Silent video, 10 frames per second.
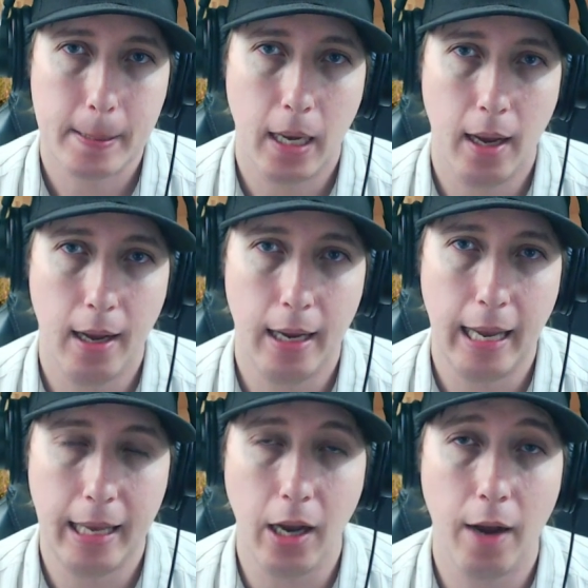
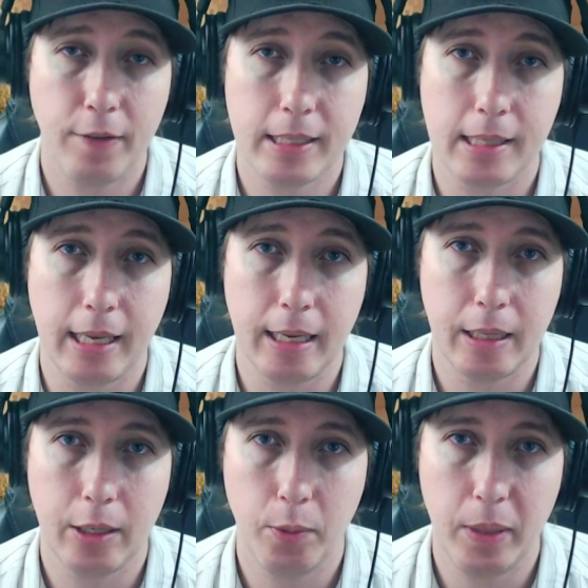And obviously
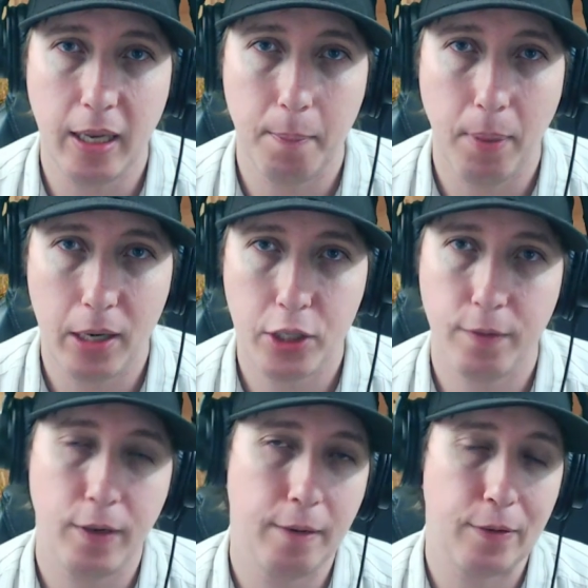there'll be a bunch
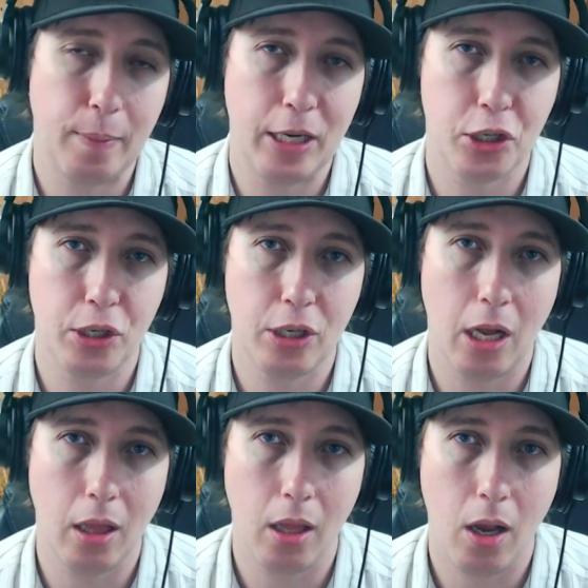of information
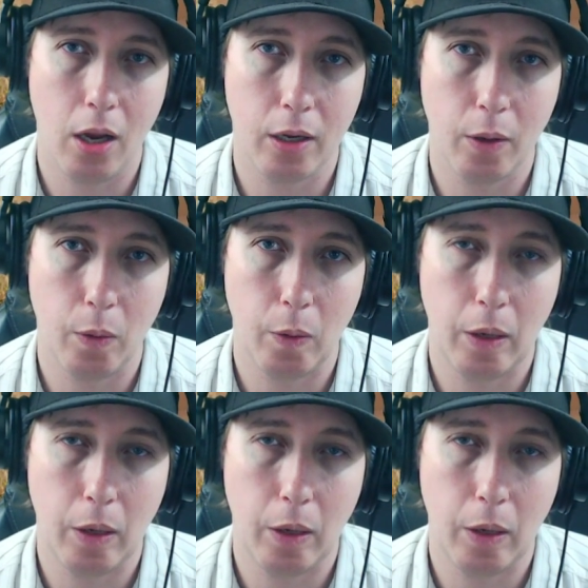along